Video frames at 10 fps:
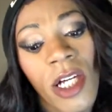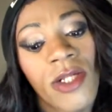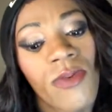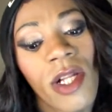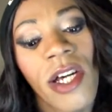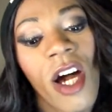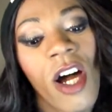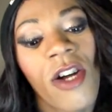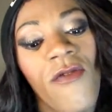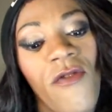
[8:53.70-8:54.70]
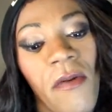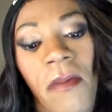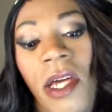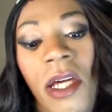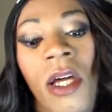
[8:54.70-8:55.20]
It's really hard for
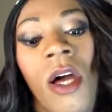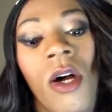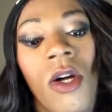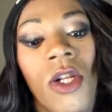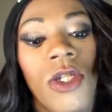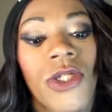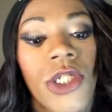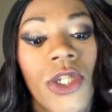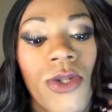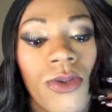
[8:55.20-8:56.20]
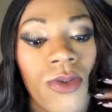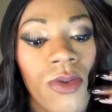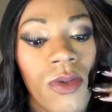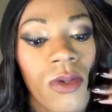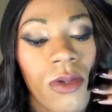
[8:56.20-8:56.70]
me
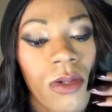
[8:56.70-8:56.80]
to,